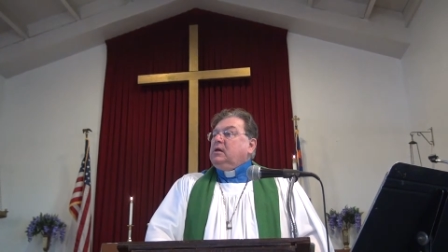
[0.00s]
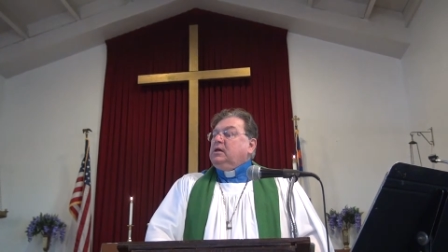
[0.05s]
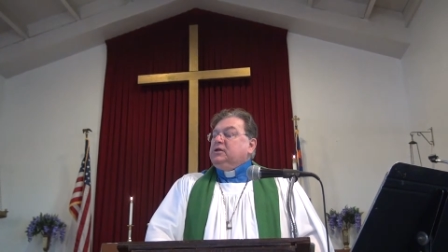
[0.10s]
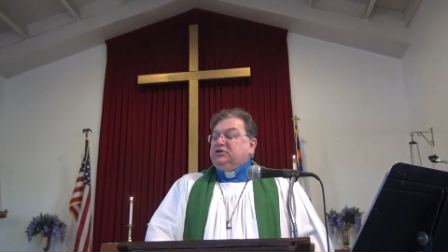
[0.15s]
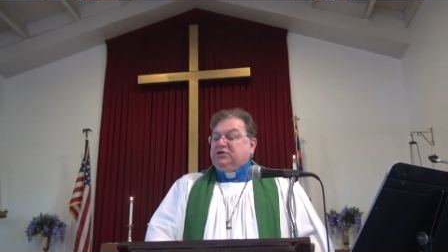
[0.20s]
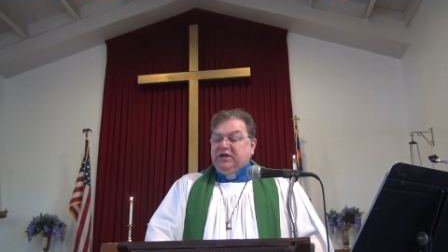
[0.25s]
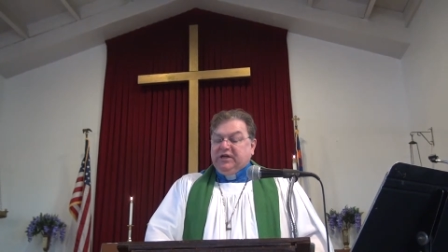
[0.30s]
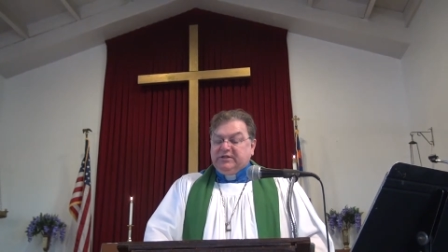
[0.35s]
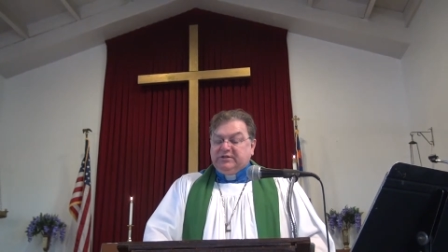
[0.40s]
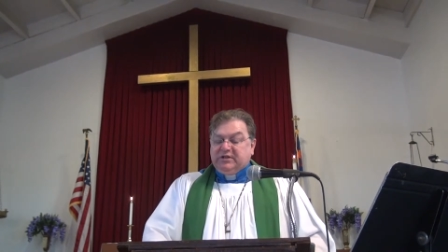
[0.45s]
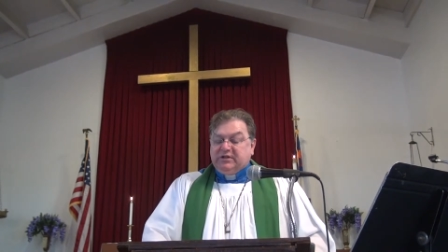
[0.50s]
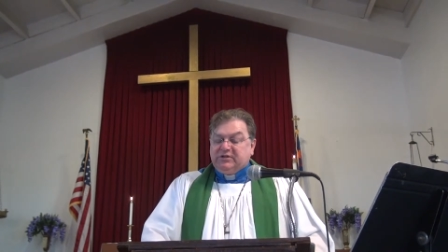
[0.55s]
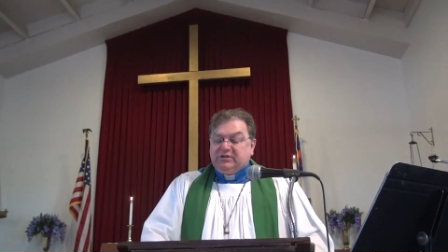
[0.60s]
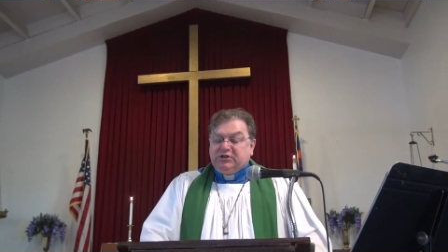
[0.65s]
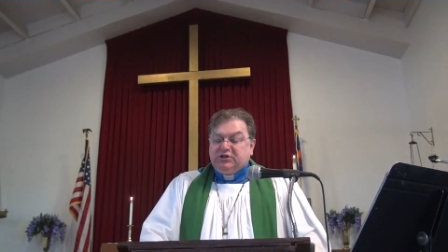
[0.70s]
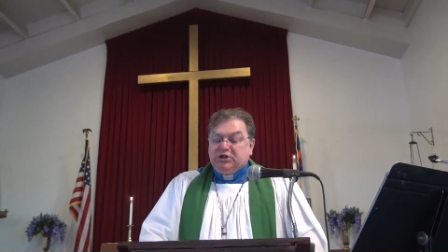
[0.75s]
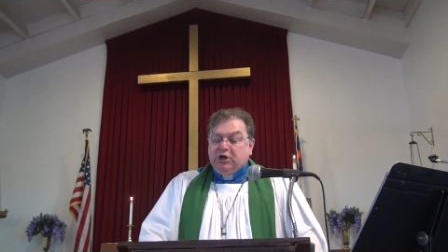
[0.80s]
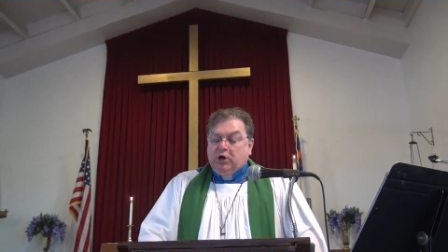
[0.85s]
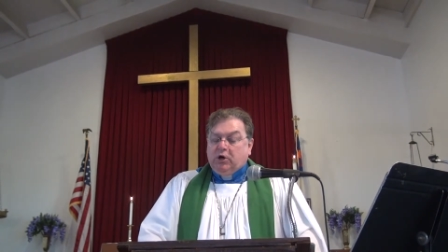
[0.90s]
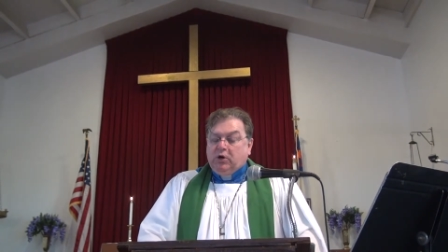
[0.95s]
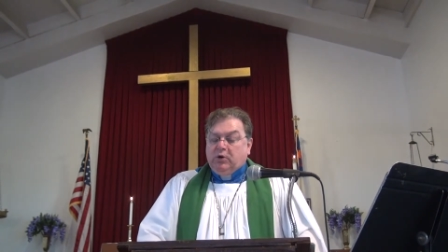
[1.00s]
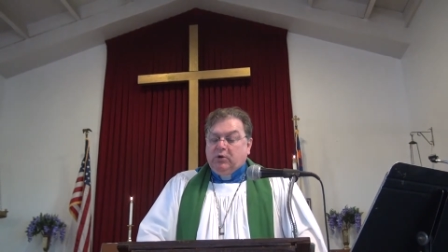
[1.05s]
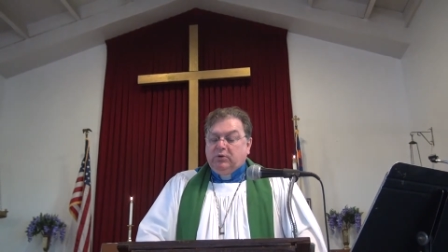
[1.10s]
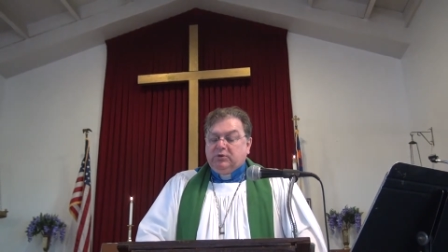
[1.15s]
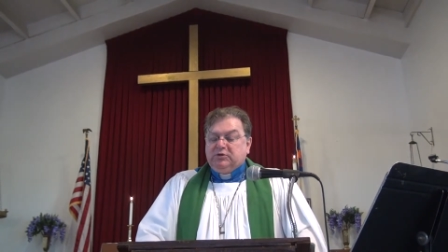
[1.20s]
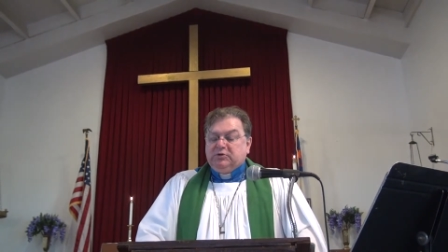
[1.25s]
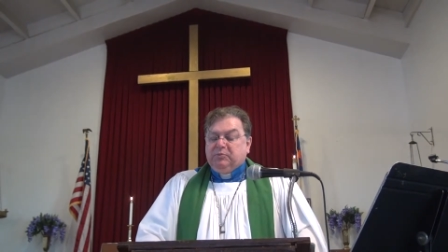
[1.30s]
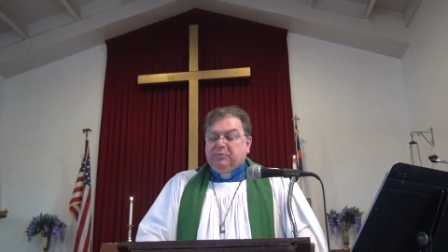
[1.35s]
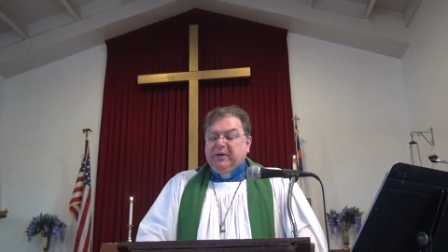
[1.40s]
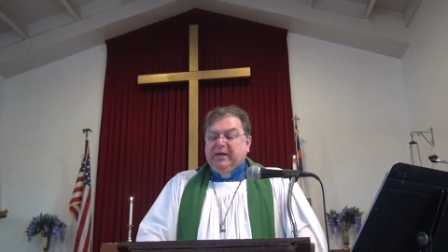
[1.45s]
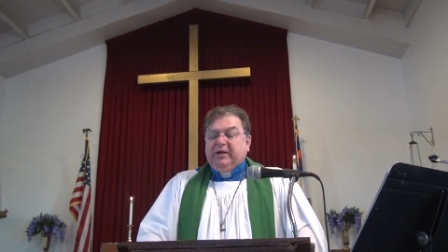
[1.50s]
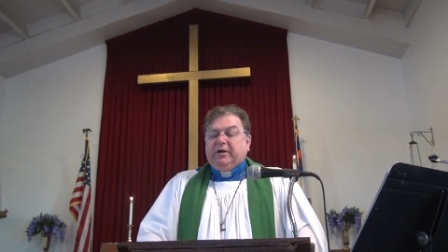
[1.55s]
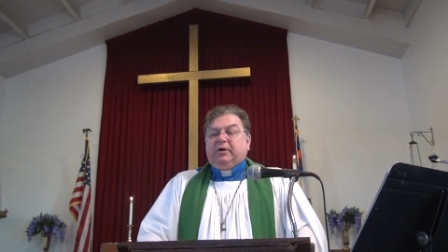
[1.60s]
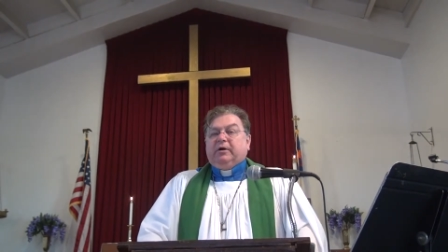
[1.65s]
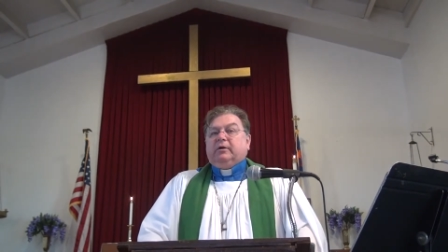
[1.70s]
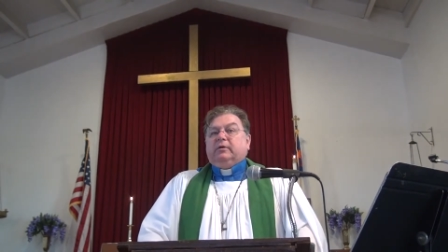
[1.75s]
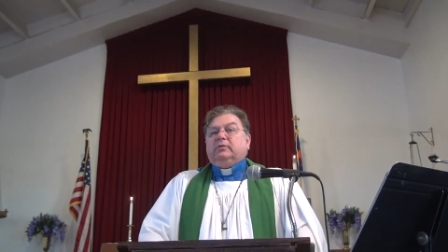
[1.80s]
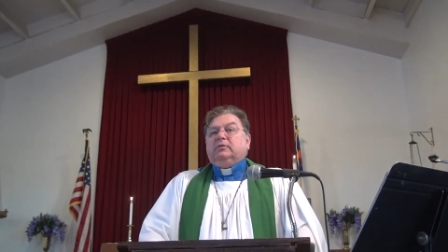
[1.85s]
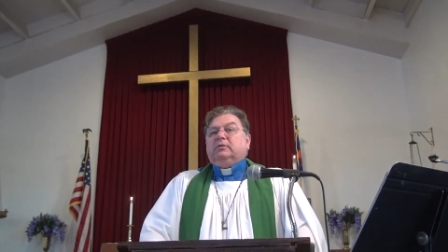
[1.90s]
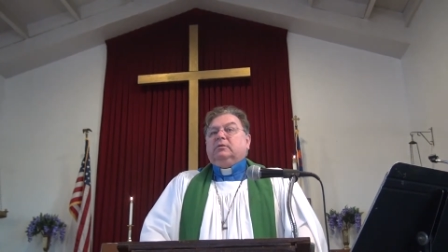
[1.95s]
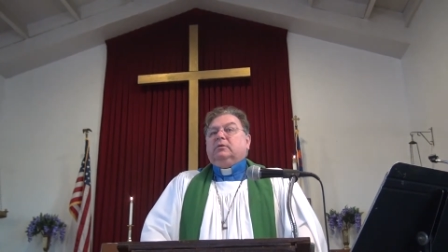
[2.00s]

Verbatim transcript: Jesus chose Peter